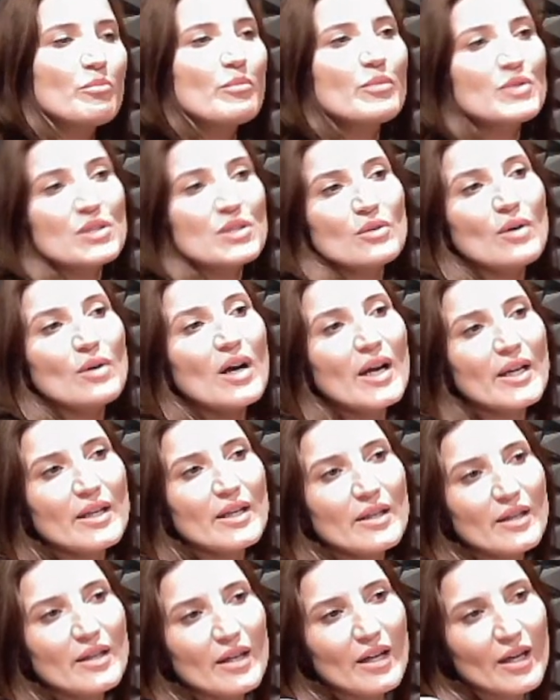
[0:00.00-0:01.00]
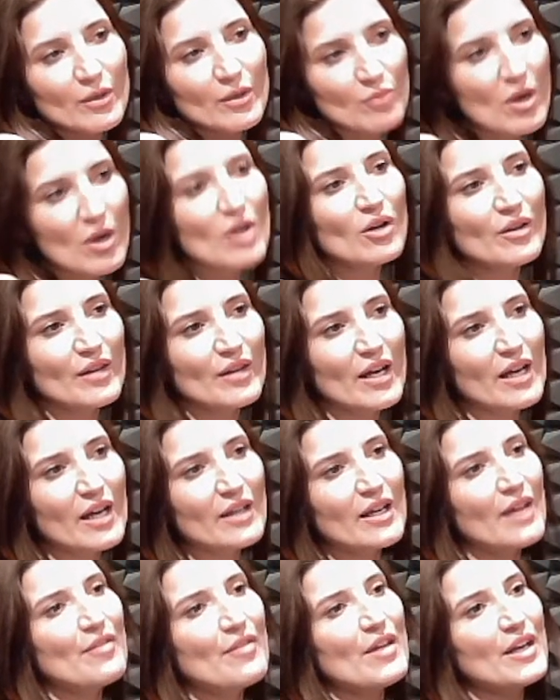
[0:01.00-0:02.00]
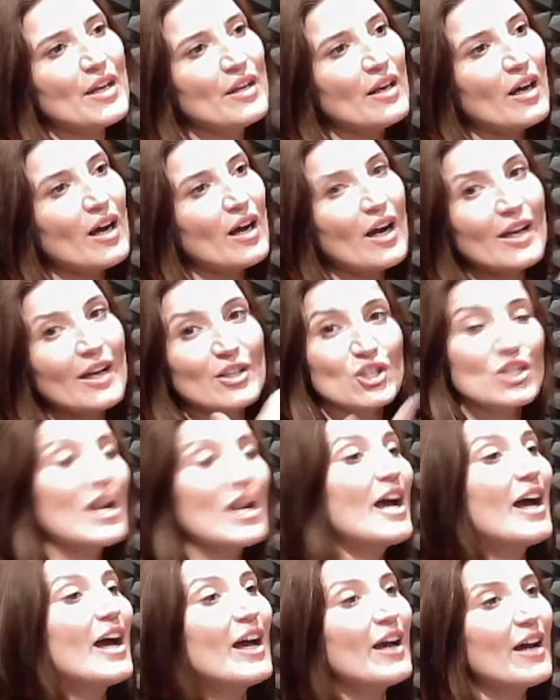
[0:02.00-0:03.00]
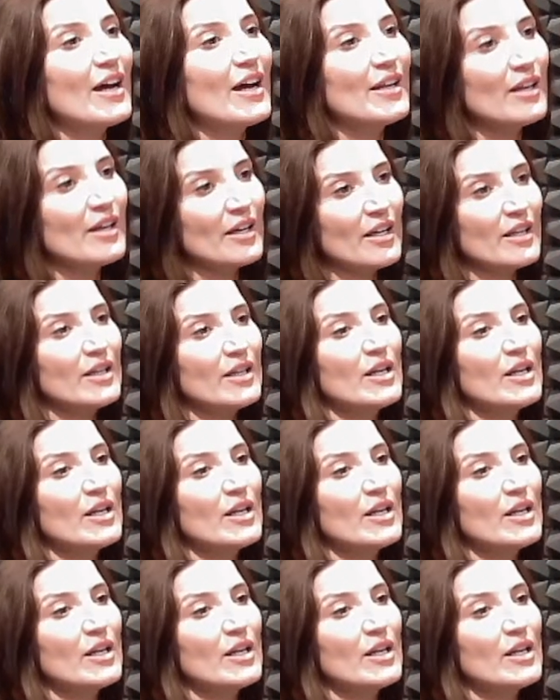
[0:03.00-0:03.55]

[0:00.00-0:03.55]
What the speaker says: So I work on that, and then I share and I